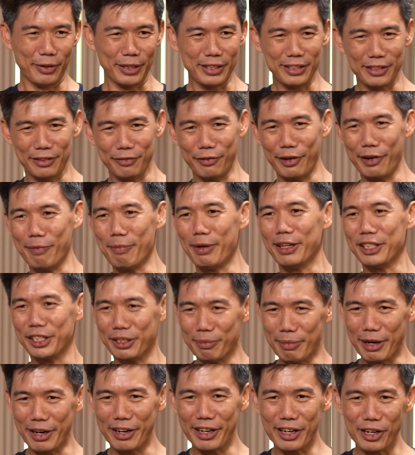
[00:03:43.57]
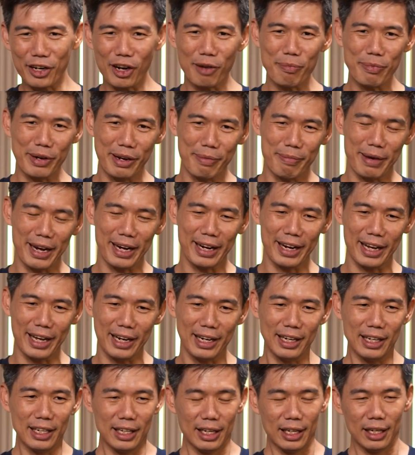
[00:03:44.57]
was very much American company back
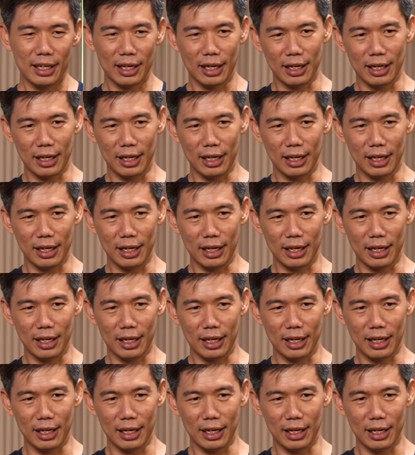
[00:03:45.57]
then.